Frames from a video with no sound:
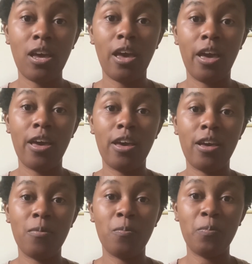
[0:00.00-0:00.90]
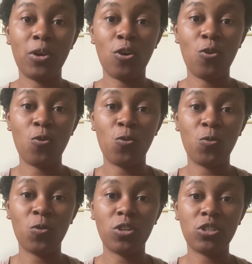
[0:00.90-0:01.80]
And
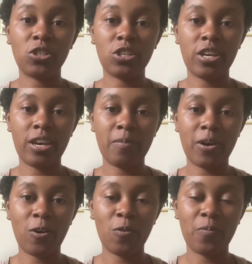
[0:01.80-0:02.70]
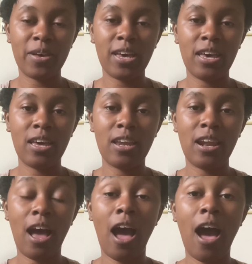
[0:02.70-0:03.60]
behold, she came out. And
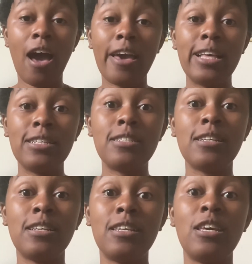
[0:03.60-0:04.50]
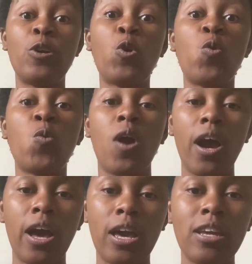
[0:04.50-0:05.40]
I instantly
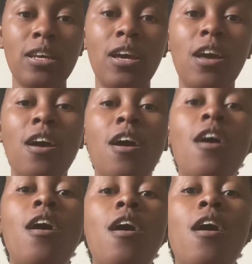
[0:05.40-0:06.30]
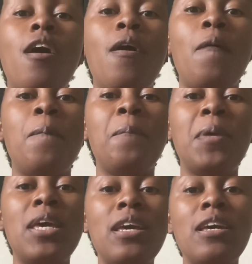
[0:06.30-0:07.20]
cried.
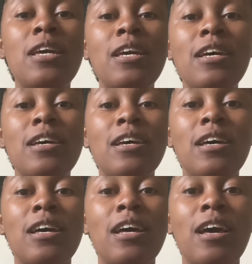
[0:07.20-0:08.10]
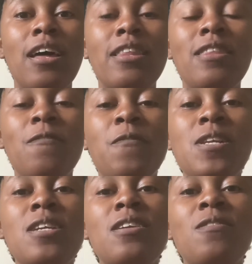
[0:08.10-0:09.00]
The
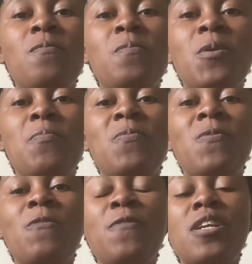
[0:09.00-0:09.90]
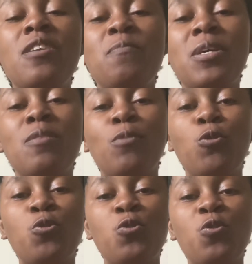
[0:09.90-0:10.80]
feeling of being
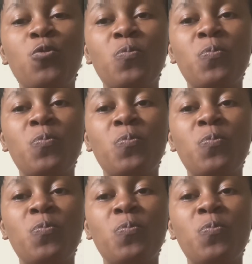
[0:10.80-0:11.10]
emotional,